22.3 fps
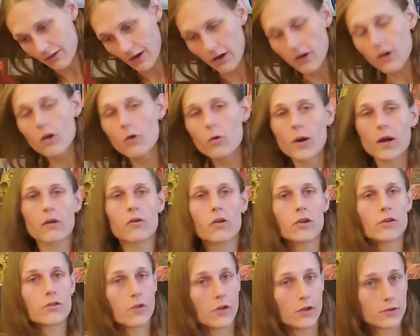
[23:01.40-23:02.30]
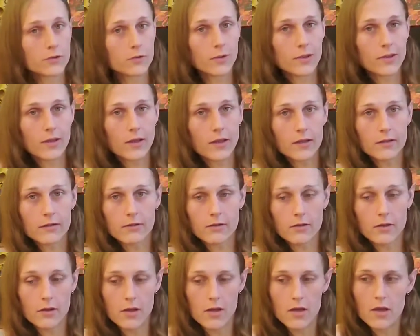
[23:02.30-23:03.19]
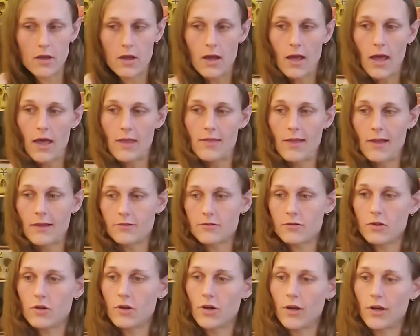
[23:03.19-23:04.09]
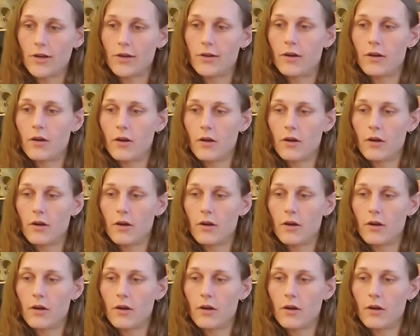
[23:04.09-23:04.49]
very quick results with this, and that's good.